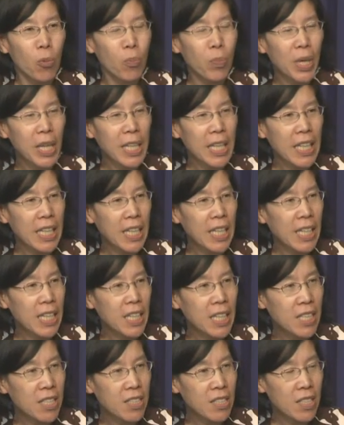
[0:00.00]
but he
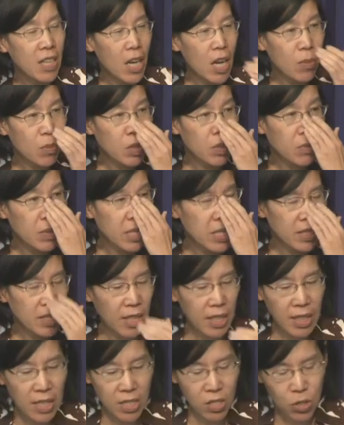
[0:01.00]
is
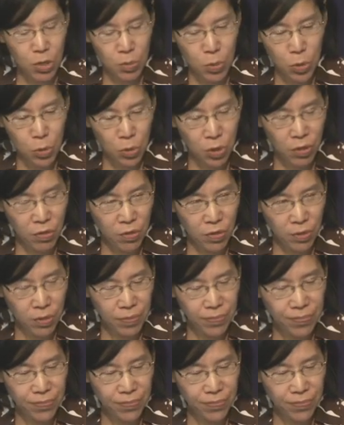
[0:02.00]
optimistic that some sort of